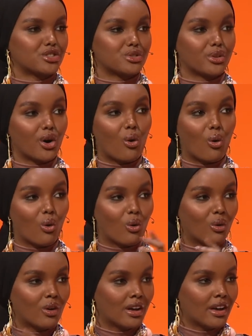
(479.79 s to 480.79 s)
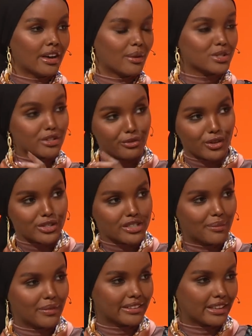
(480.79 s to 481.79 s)
to do it was the first
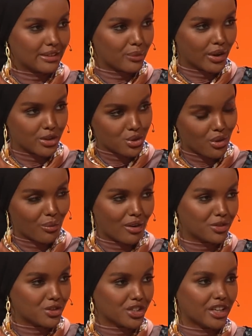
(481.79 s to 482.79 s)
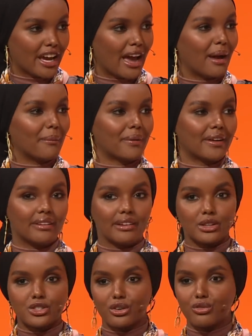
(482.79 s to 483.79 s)
time that they went to a refugee camp, and
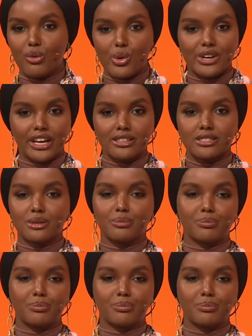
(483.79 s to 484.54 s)
it took 4 days to